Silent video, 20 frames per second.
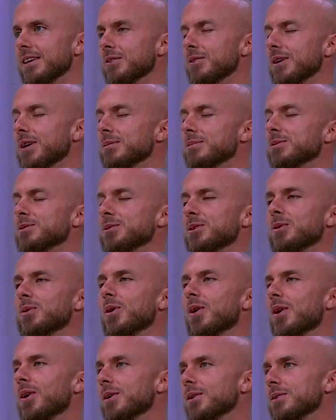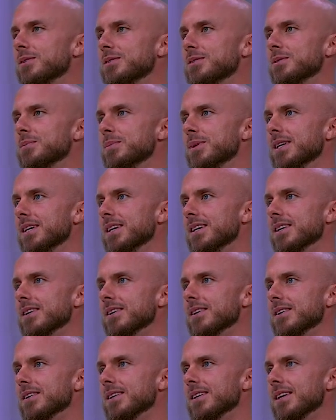I'm so honored to be here. Yes.